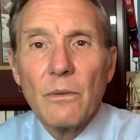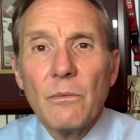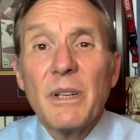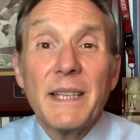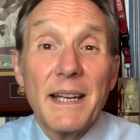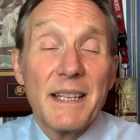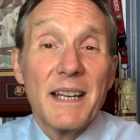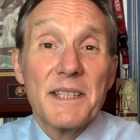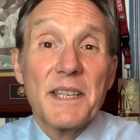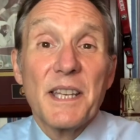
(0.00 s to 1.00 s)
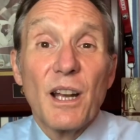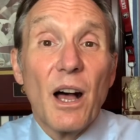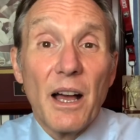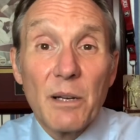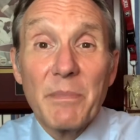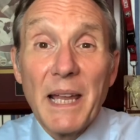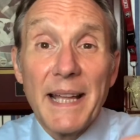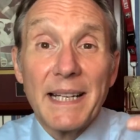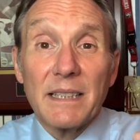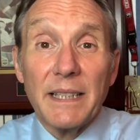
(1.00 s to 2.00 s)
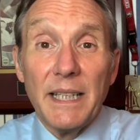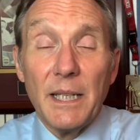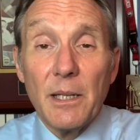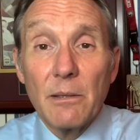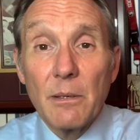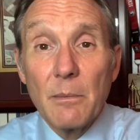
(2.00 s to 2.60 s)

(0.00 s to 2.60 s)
What that does is it automatically